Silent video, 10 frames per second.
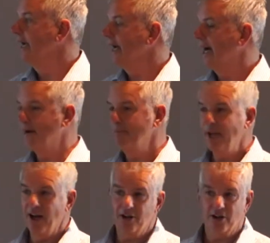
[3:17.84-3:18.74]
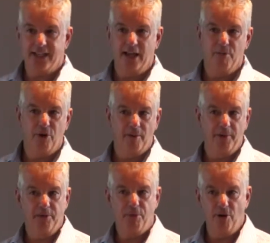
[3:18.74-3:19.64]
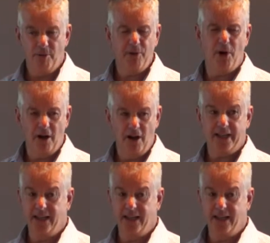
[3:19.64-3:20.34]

I got down the bottom, and you probably won't like